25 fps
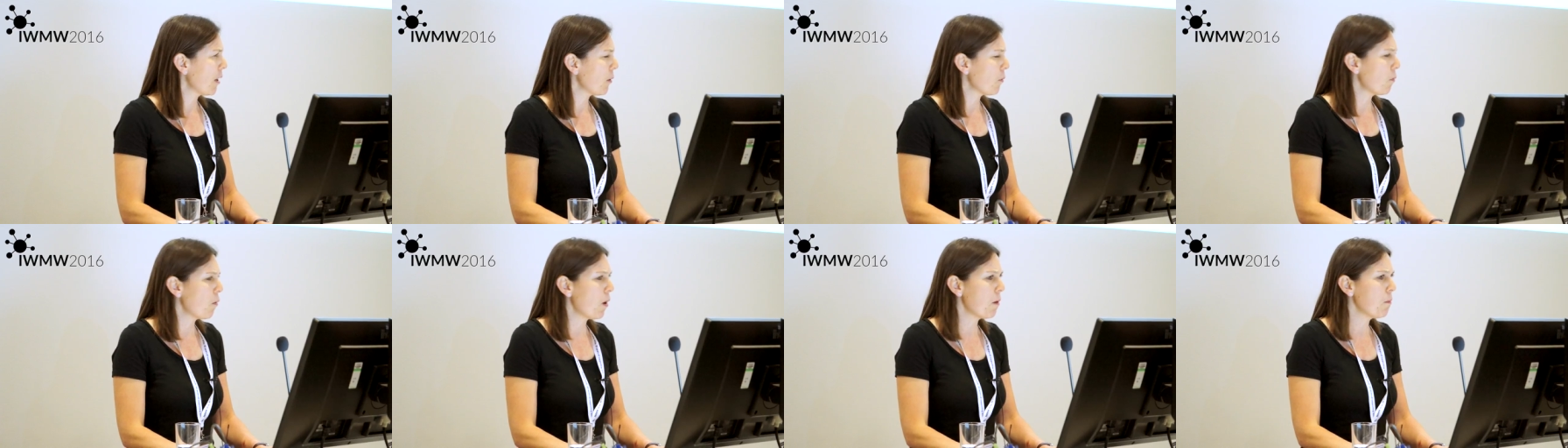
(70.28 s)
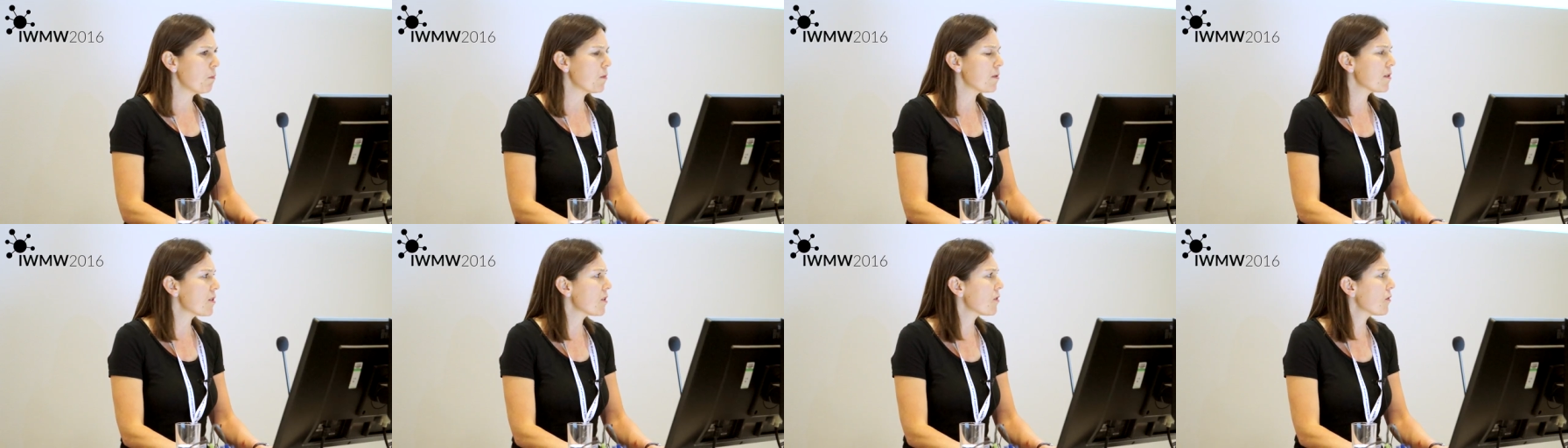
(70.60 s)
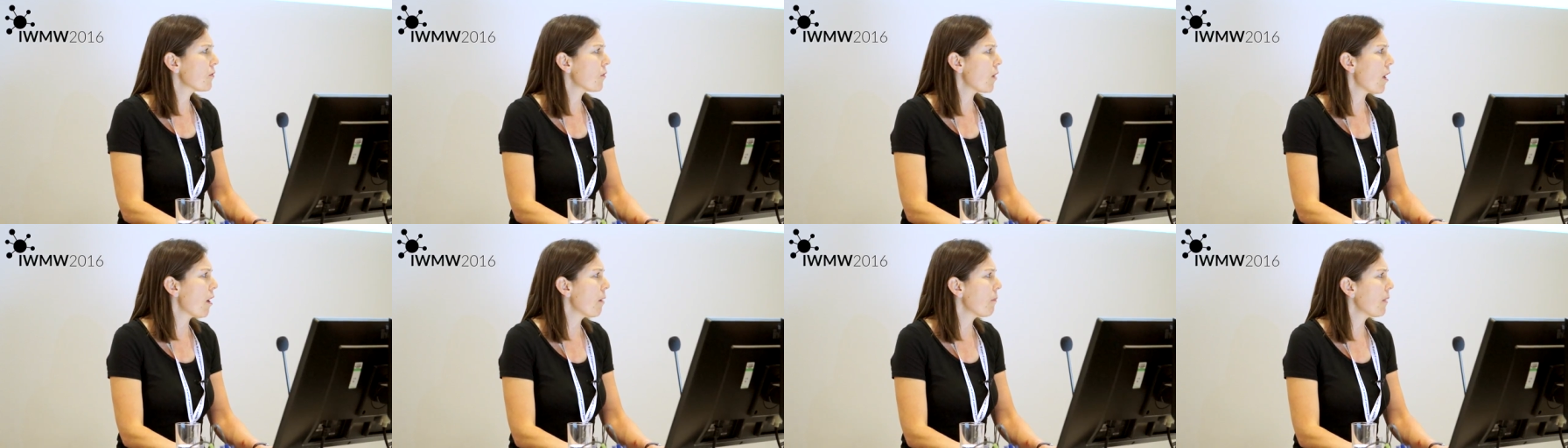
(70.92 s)
think one
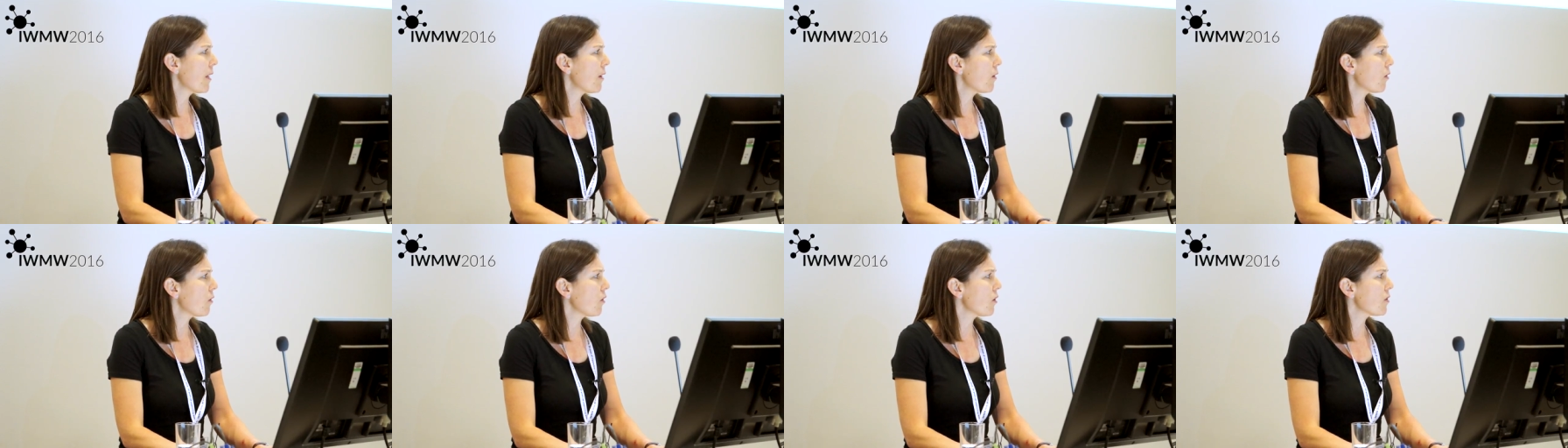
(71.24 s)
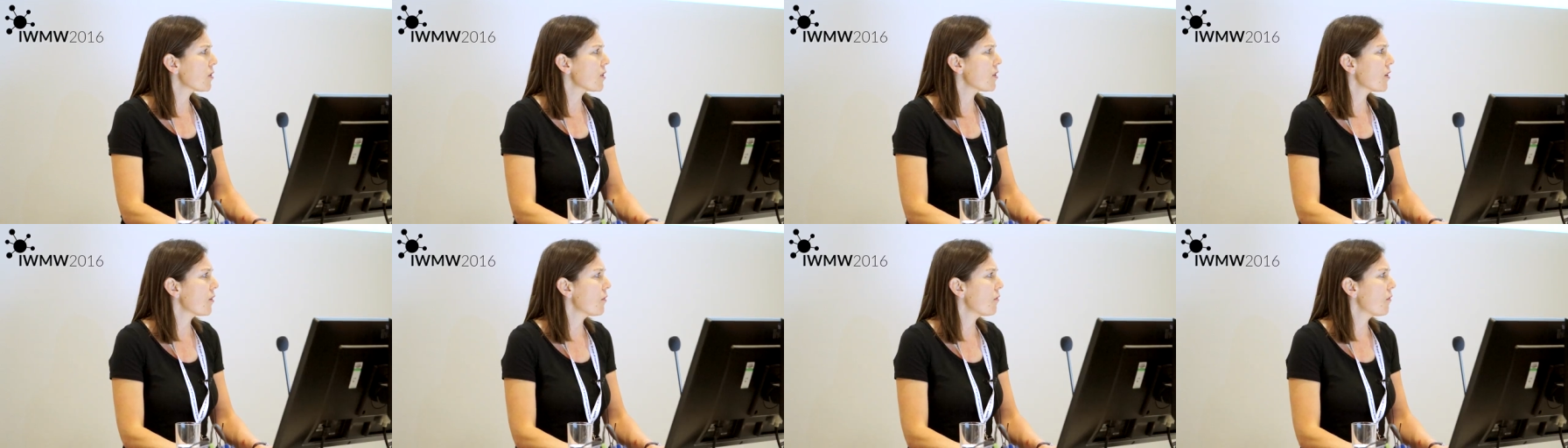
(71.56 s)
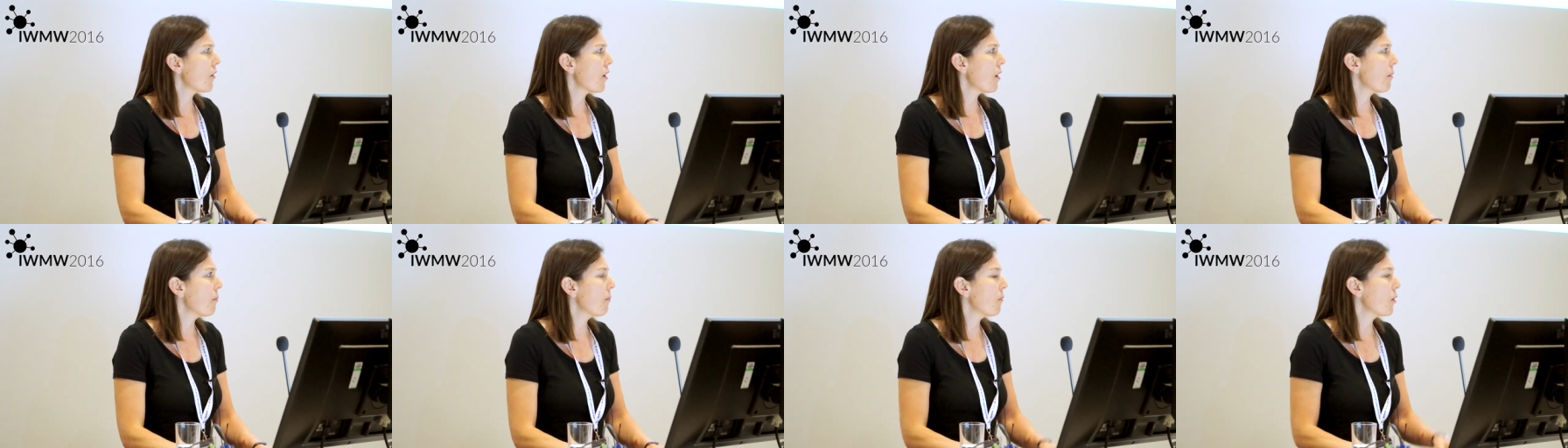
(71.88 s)
was, um, they got lots of
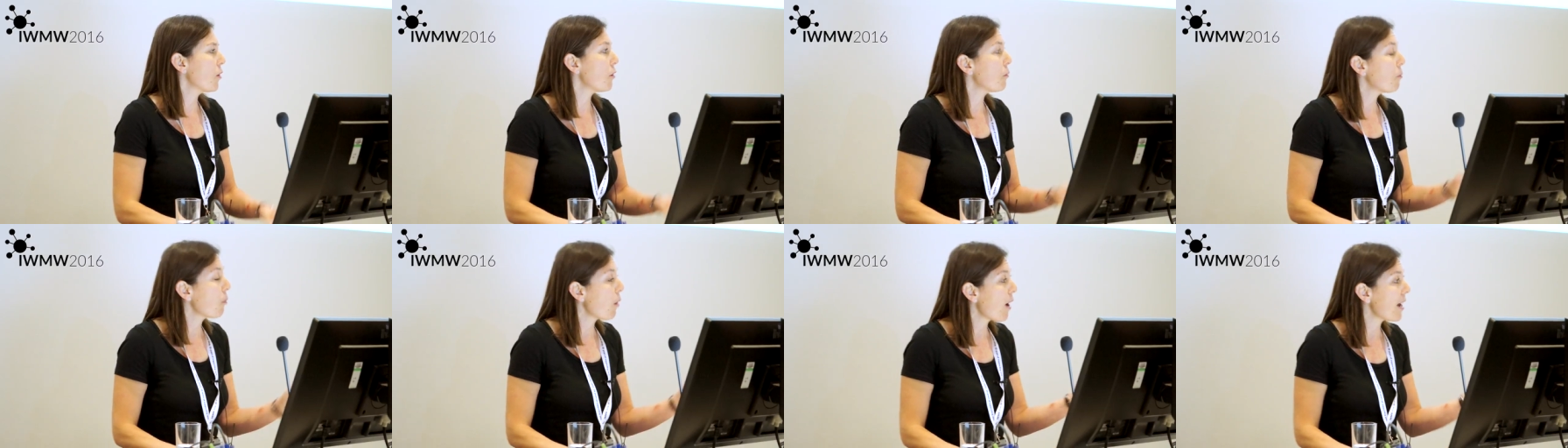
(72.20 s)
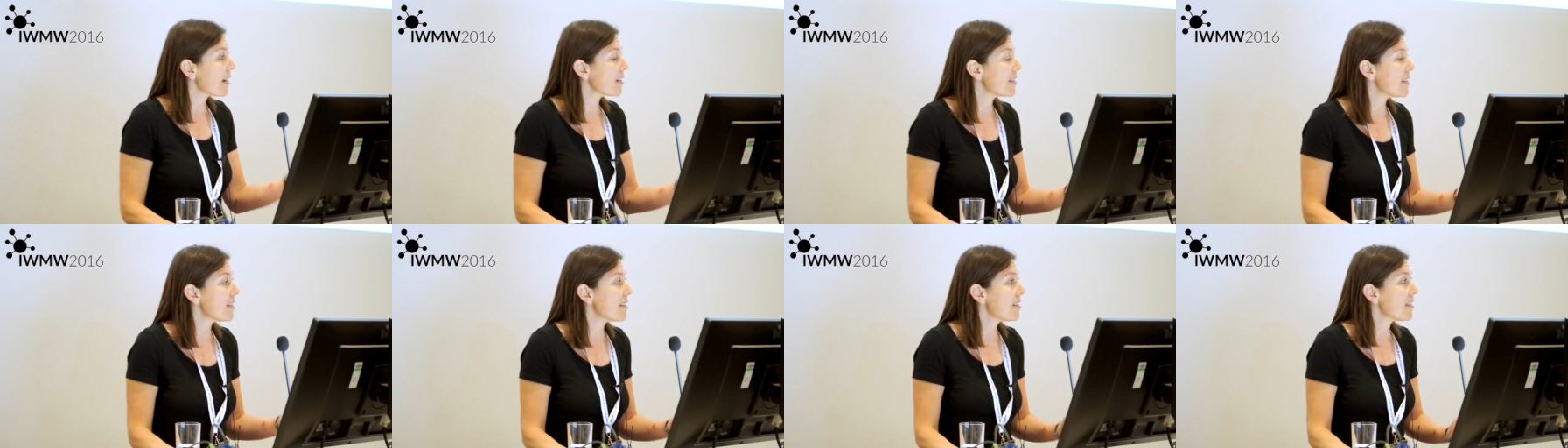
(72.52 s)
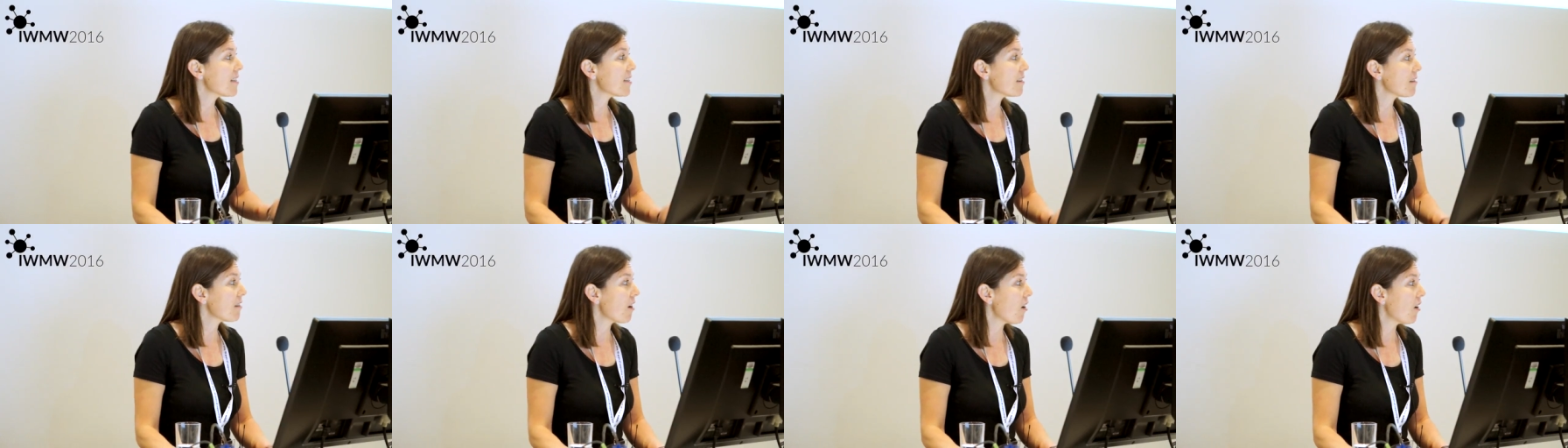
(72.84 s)
um, good
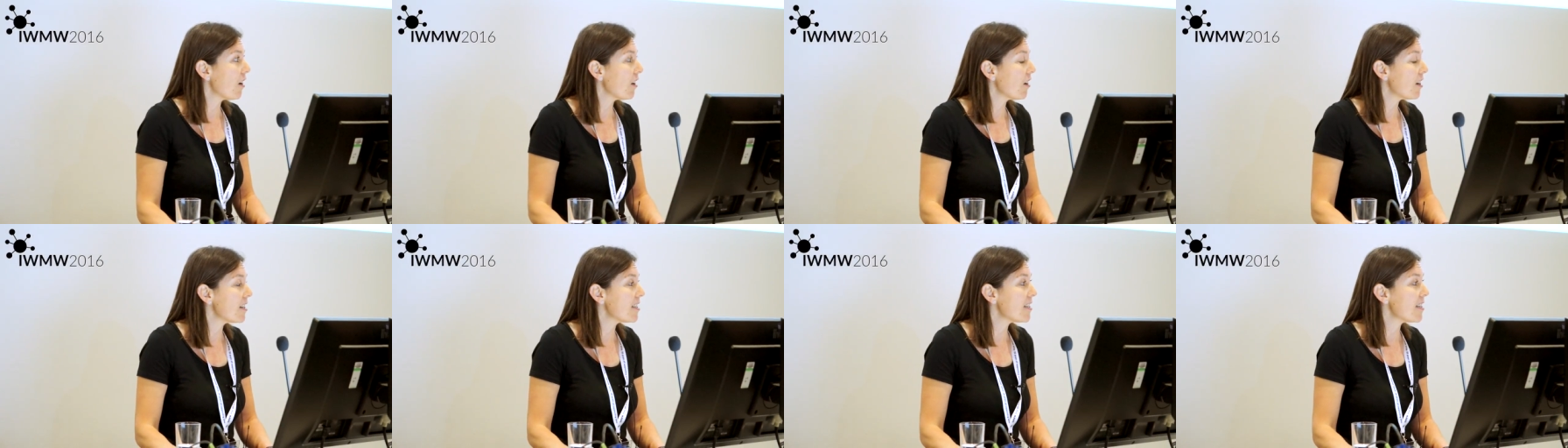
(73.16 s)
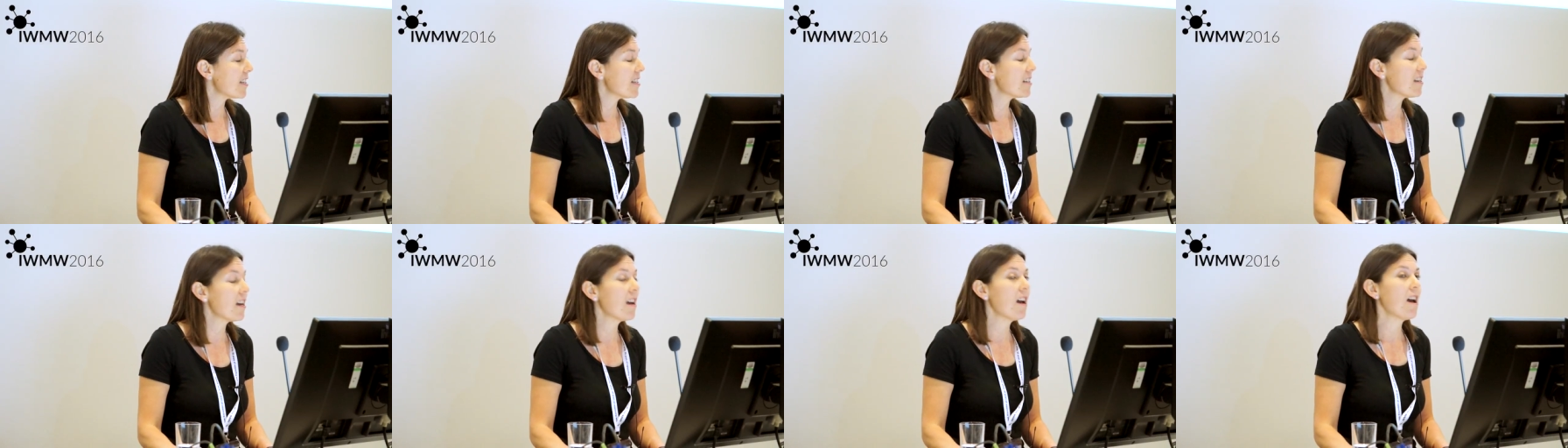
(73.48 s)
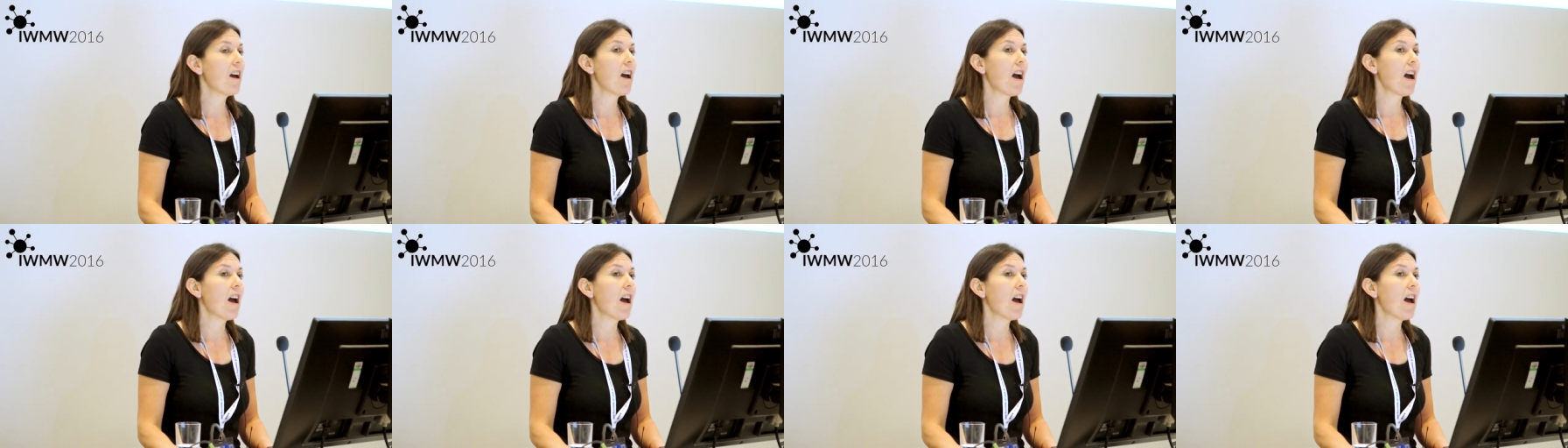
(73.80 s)
practice highlighted,